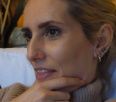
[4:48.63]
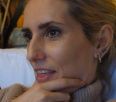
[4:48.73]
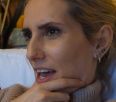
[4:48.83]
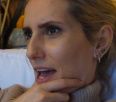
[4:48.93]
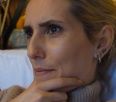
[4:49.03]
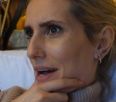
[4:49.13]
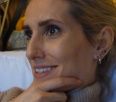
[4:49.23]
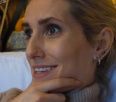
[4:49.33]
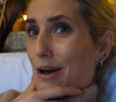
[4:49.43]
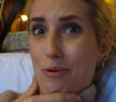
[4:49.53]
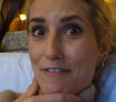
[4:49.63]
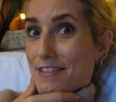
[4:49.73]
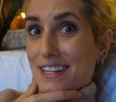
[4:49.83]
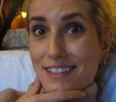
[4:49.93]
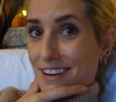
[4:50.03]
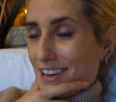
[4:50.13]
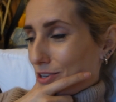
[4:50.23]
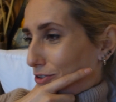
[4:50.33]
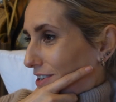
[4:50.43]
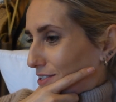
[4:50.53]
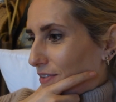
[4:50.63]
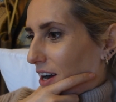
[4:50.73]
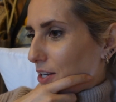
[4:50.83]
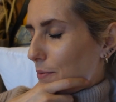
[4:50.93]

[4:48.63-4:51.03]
and they came back and said, oh, everything's hunky-dory, it's fine.